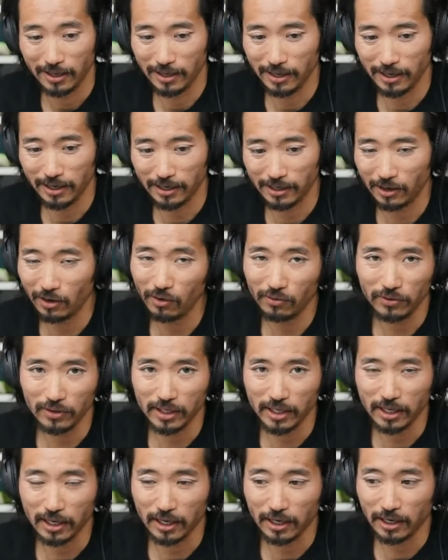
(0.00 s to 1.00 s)
And I uh,
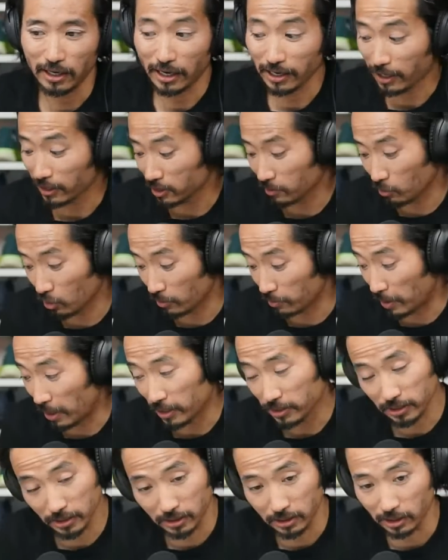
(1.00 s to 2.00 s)
hopefully, uh, I got some more
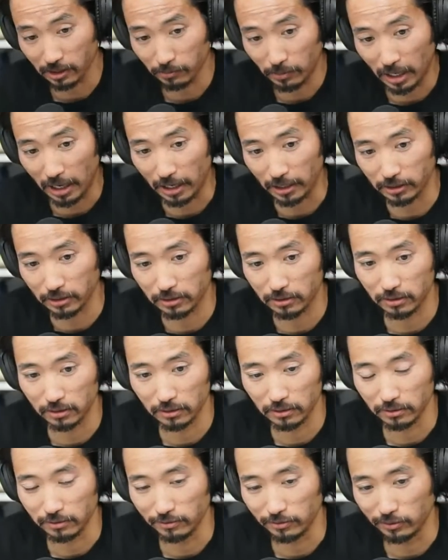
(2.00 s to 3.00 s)
boxes to unbox.
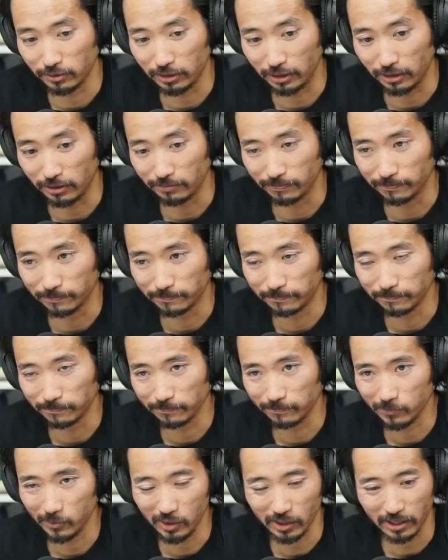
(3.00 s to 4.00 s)
So,
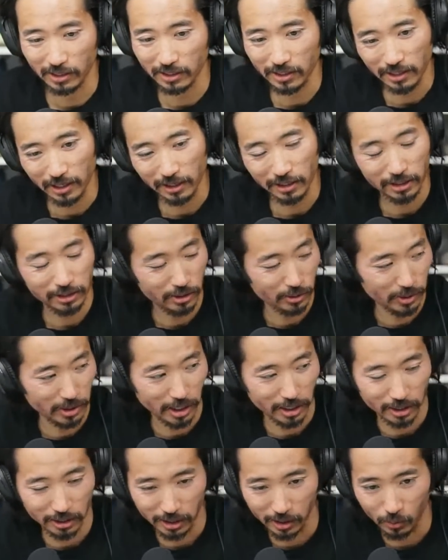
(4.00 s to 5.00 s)
you know, I think I like doing
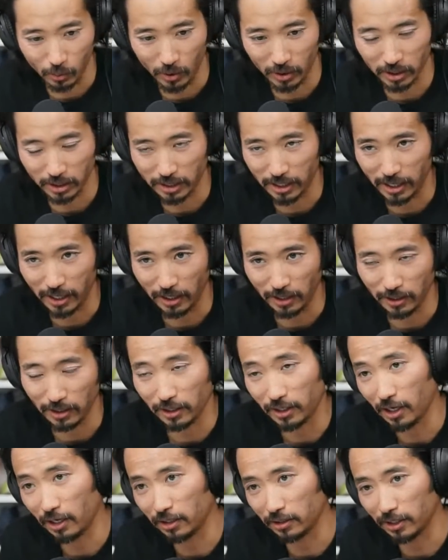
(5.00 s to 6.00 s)
kind of like one a day.
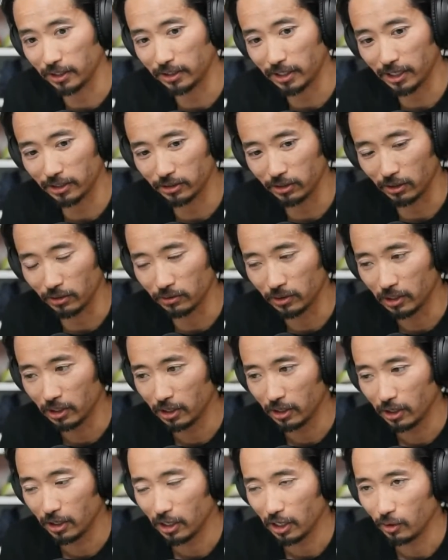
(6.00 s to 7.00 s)
I kind of like that. So,
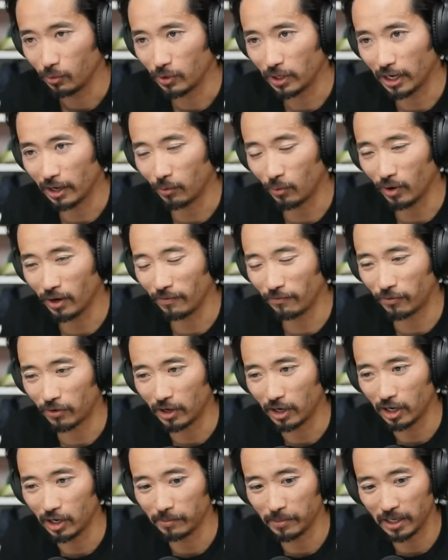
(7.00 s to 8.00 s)
we got one
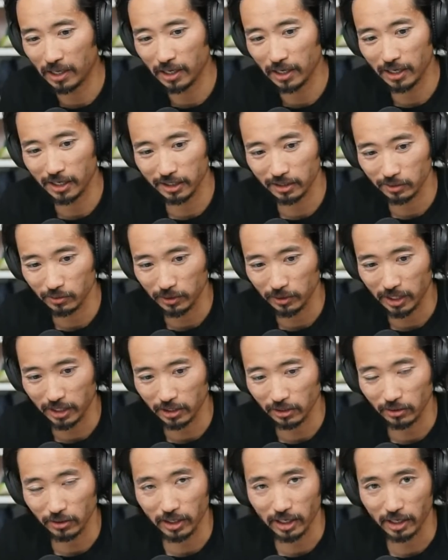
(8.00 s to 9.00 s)
from. Uh, we'll
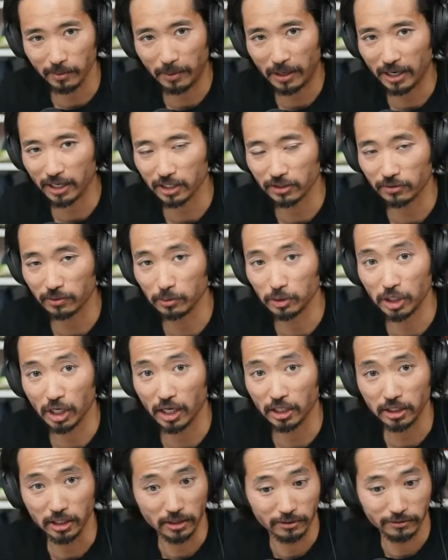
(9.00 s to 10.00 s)
take a look at a package from
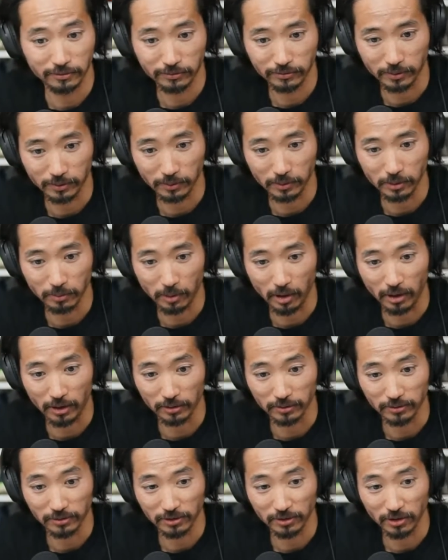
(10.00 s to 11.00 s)
Janji for
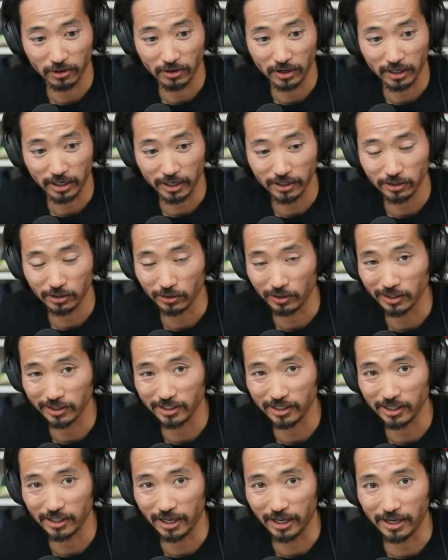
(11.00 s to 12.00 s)
tomorrow. All right, guys. So I'll
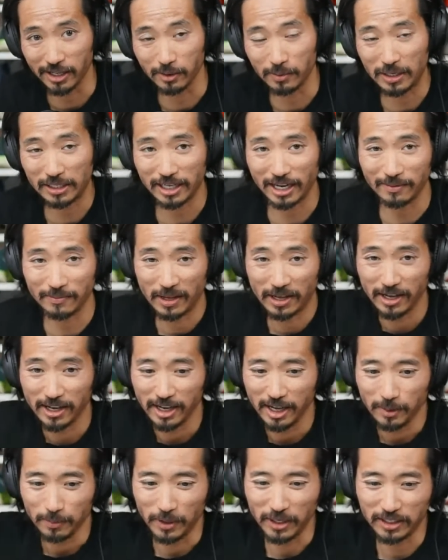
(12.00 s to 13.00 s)
see you then. In the meantime,
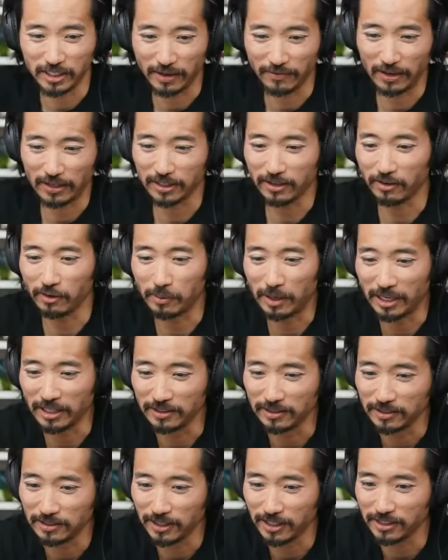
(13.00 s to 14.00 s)
be safe out there,
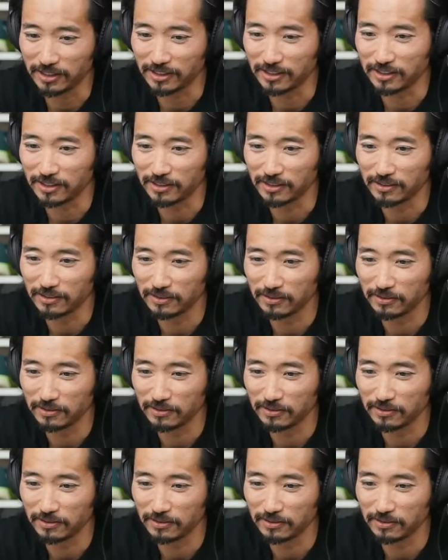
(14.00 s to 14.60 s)
everybody. Thanks.